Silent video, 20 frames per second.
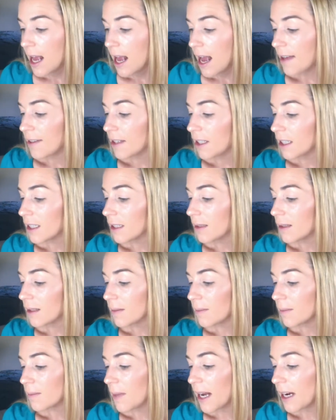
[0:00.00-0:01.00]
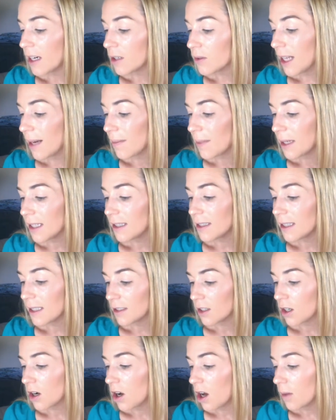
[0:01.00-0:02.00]
And then paired with that, because these
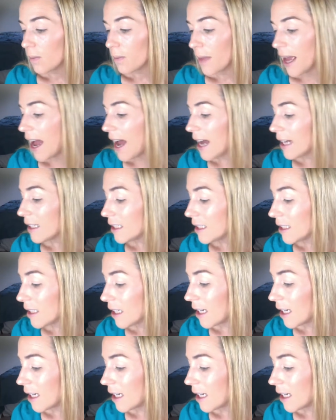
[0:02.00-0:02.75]
are all matte